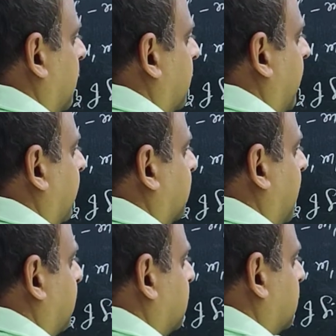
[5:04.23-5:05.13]
and that
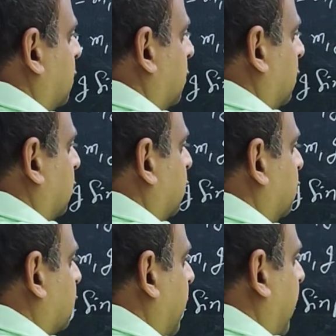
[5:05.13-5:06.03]
is equal to
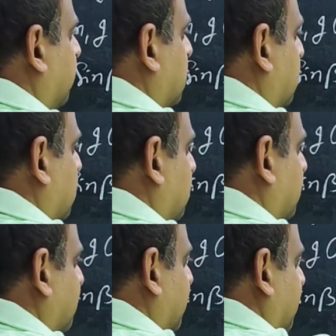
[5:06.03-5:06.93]

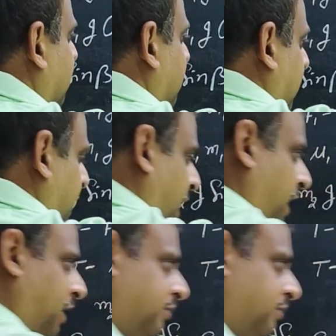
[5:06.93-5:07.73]
m2a.